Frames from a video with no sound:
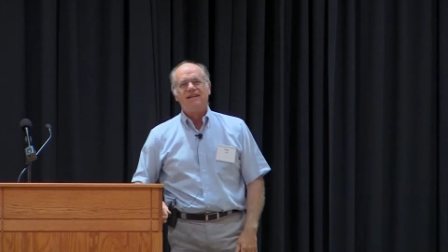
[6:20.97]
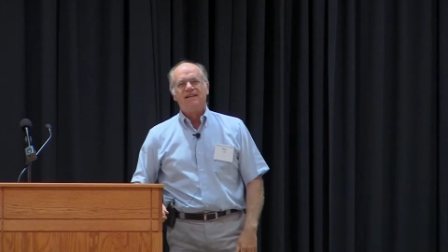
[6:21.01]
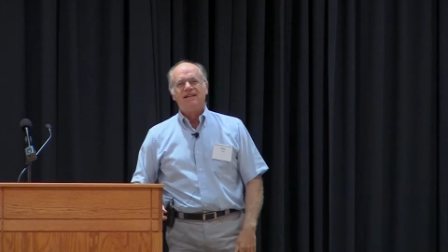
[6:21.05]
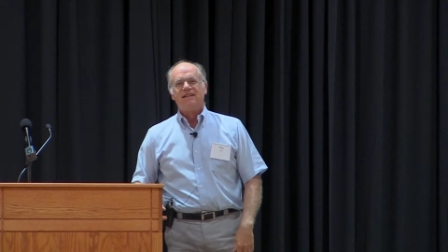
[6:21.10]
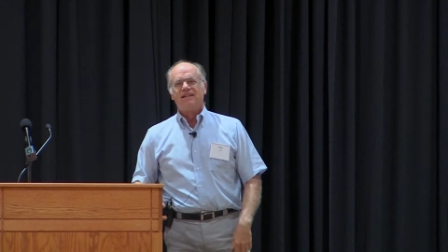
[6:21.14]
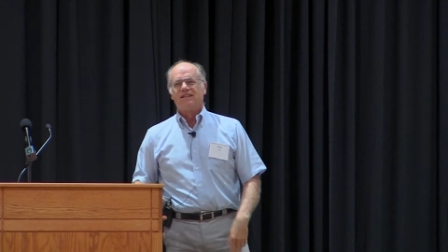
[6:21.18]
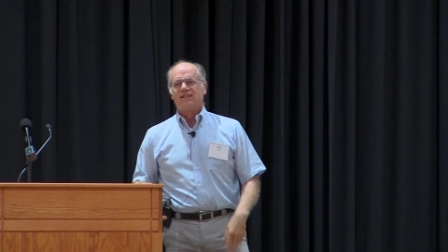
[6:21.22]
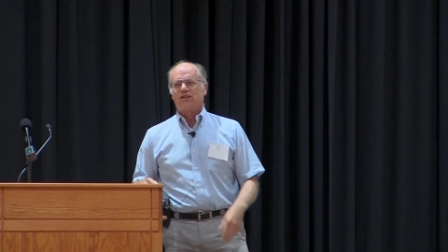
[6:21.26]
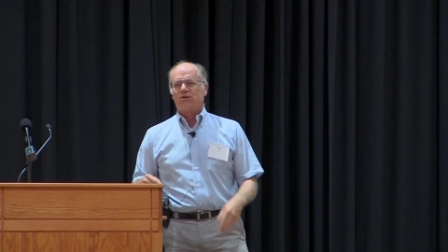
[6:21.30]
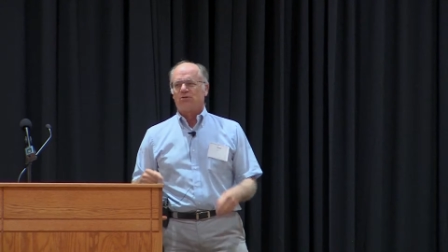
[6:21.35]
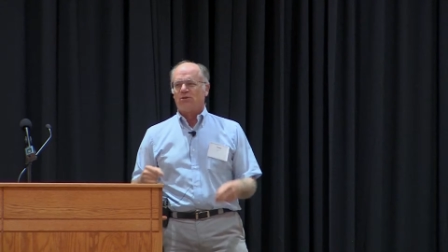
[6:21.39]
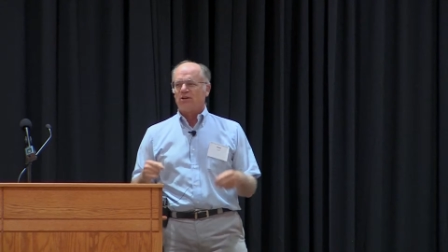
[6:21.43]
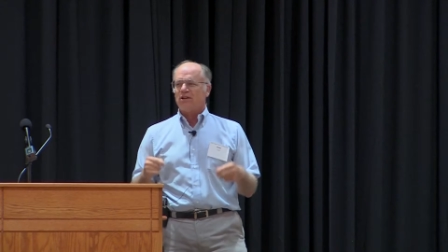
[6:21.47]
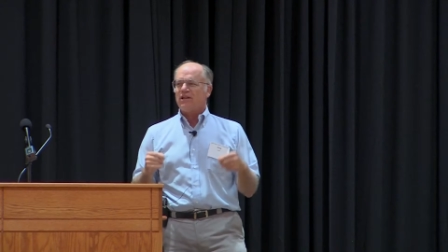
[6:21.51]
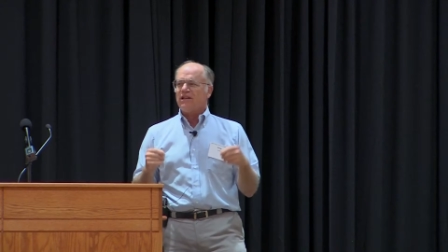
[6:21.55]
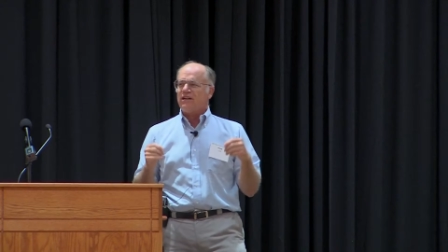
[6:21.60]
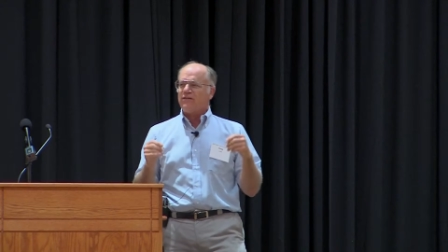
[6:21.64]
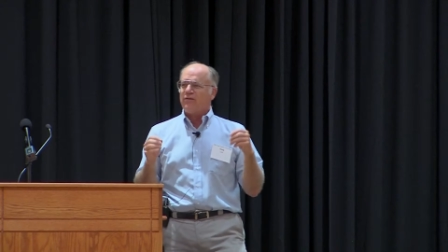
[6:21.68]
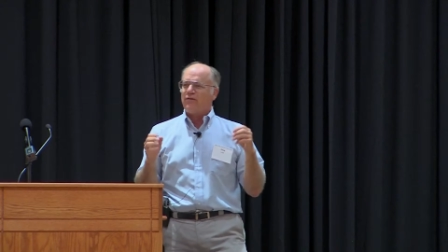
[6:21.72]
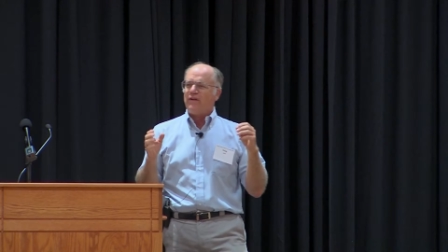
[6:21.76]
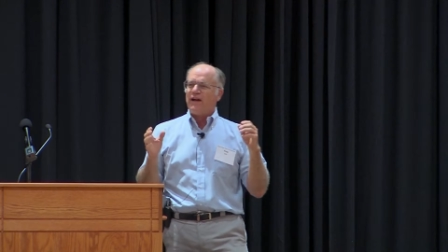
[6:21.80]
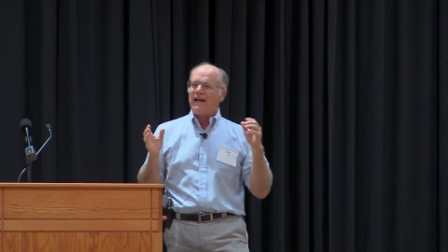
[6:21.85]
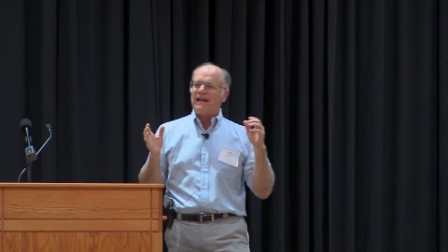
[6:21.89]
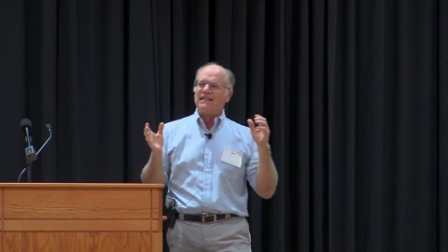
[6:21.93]
So we're going to
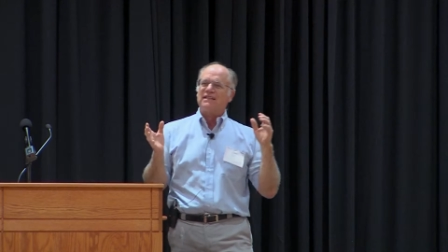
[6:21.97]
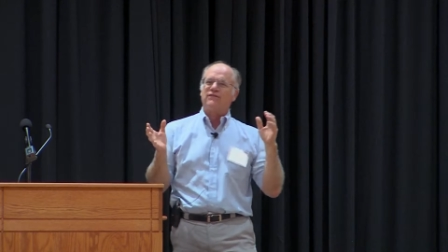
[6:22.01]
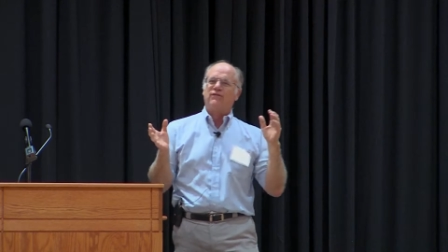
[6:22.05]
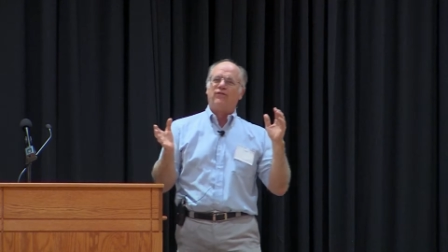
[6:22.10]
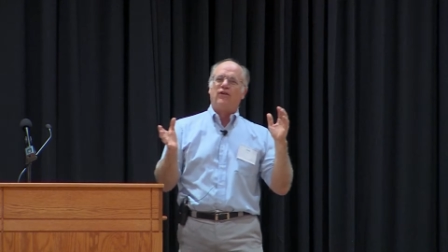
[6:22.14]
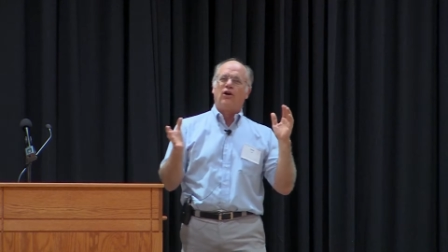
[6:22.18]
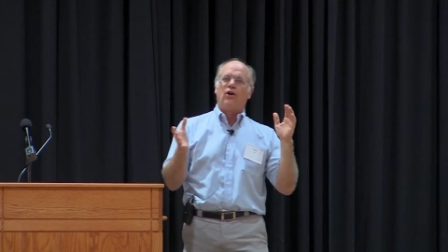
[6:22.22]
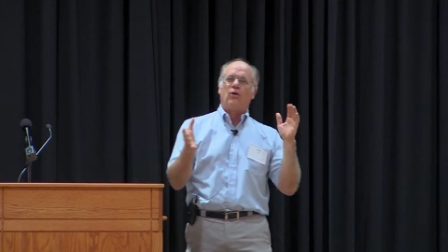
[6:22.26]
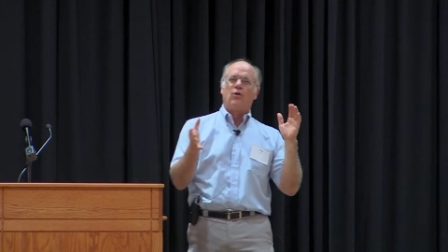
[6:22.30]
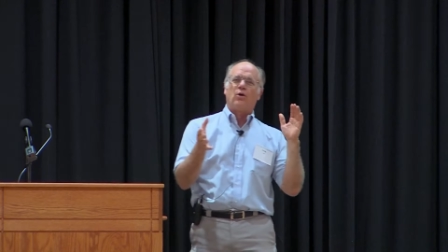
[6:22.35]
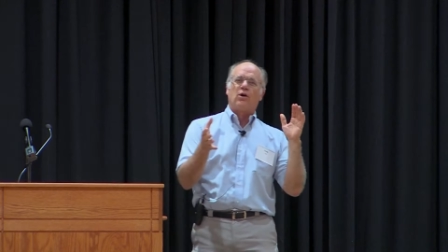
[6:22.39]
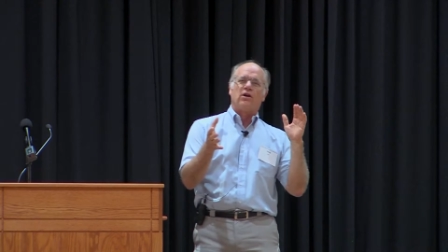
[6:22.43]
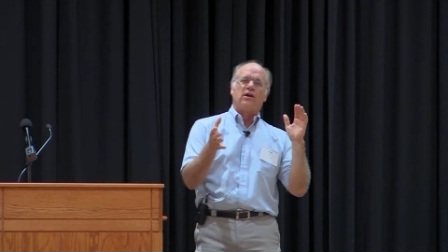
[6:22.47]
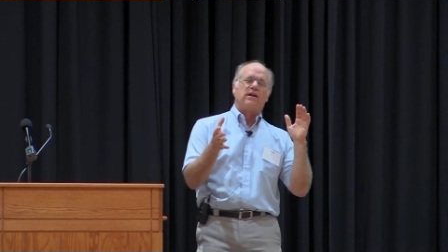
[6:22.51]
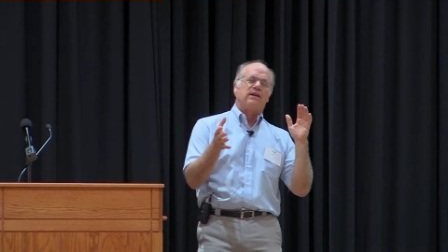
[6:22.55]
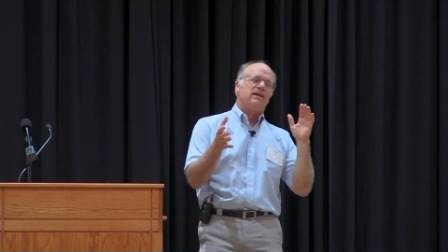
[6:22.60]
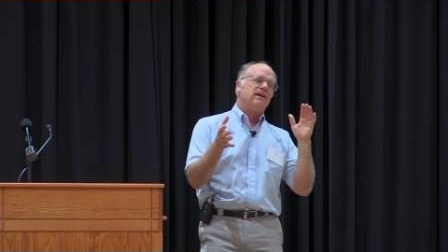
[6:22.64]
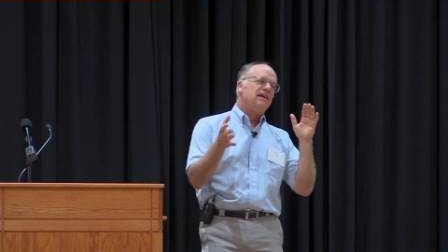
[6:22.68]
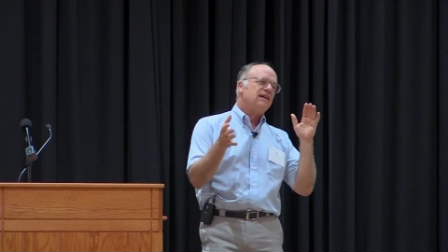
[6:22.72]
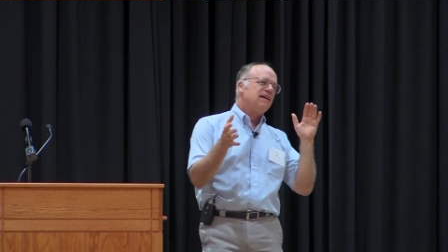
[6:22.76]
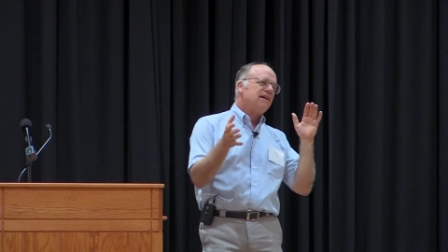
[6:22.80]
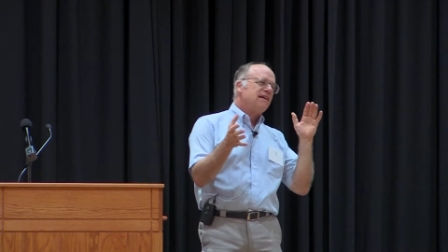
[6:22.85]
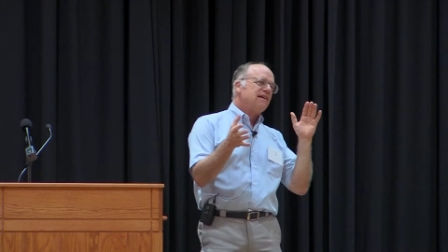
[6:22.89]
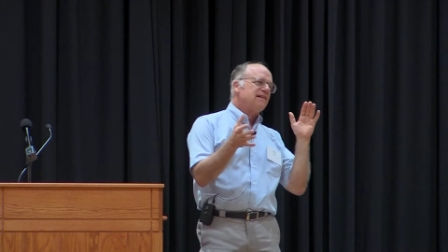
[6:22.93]
fast forward